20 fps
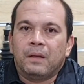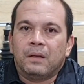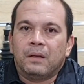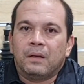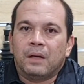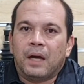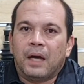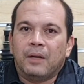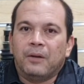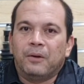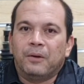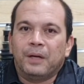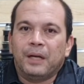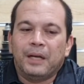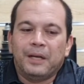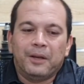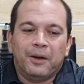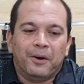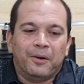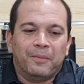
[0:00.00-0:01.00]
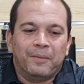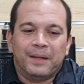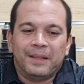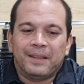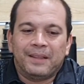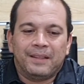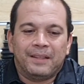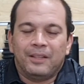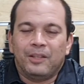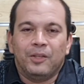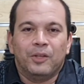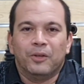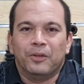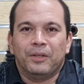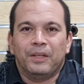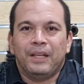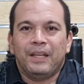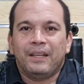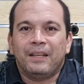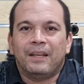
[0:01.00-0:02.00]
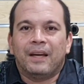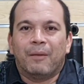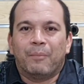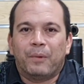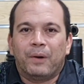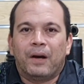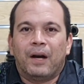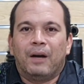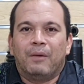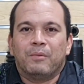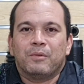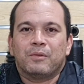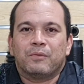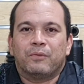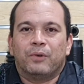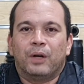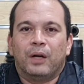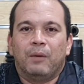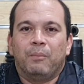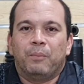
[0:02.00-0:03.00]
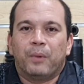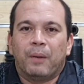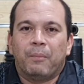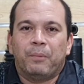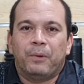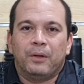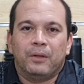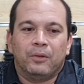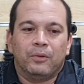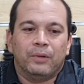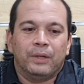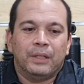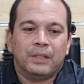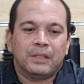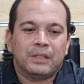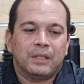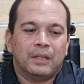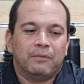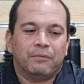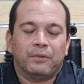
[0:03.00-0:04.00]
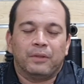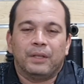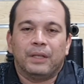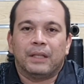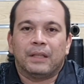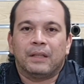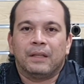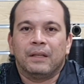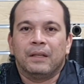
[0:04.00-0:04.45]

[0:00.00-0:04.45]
I don't really know, but you don't need upper arms for a proper 2-inch lift kit.